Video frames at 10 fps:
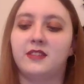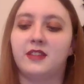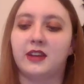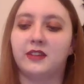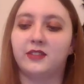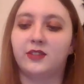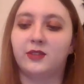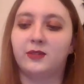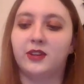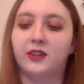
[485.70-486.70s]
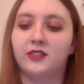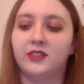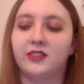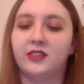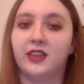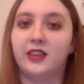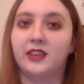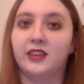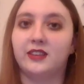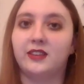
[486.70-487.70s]
I don't know what else to say
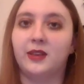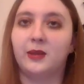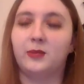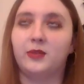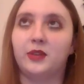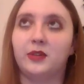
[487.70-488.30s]
except